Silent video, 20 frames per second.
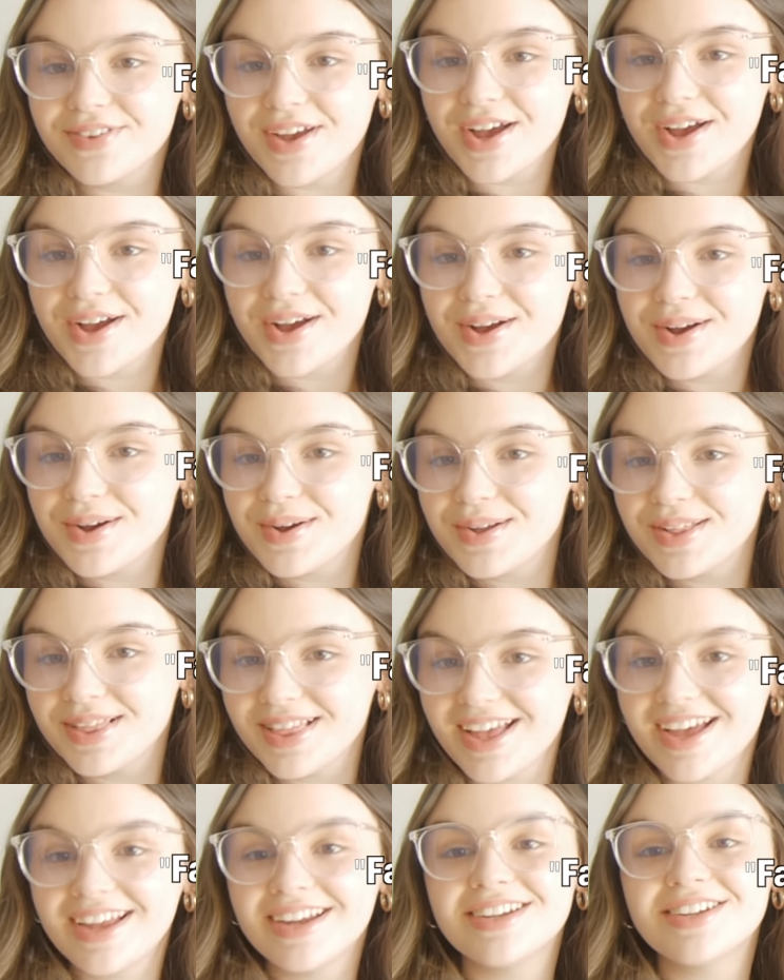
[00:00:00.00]

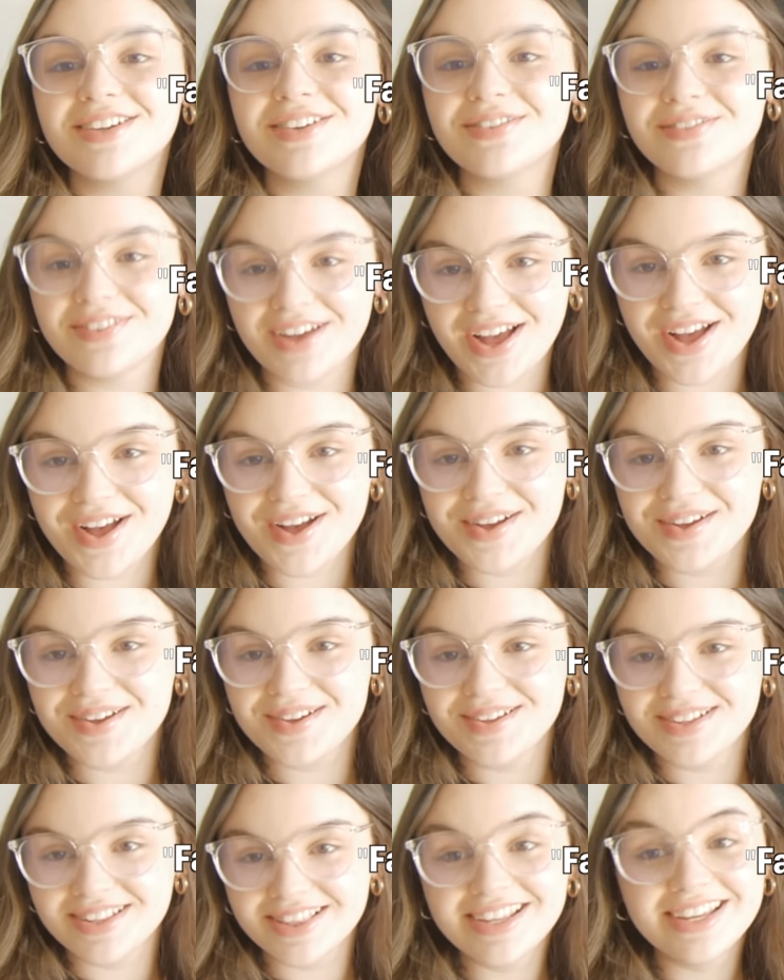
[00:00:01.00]
foul and
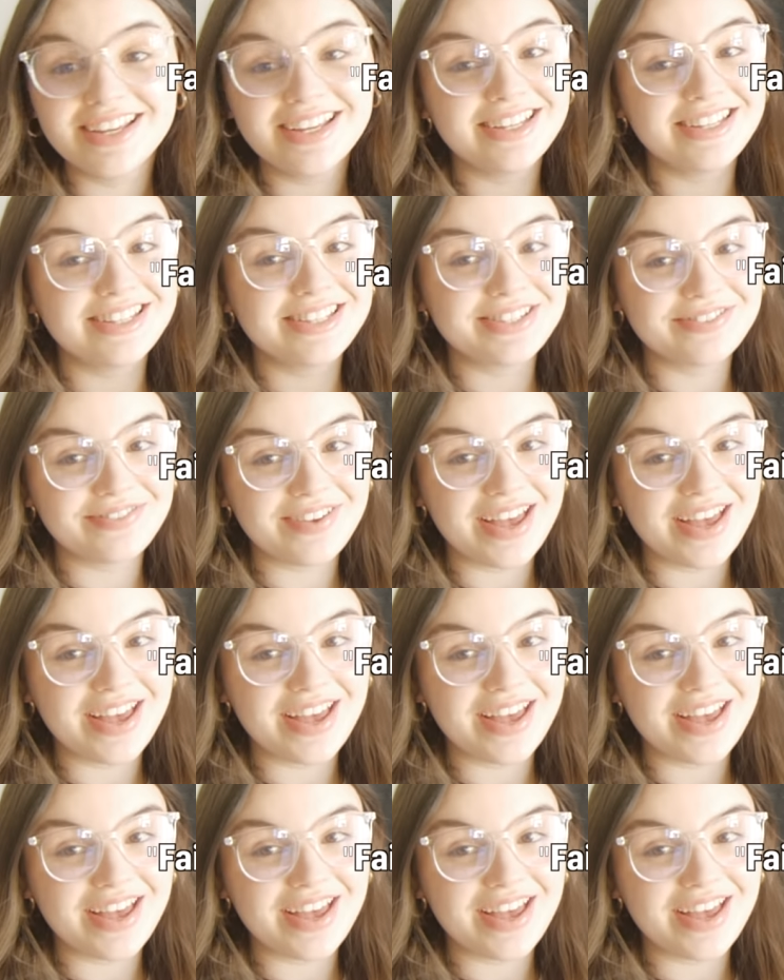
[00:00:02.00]
foul is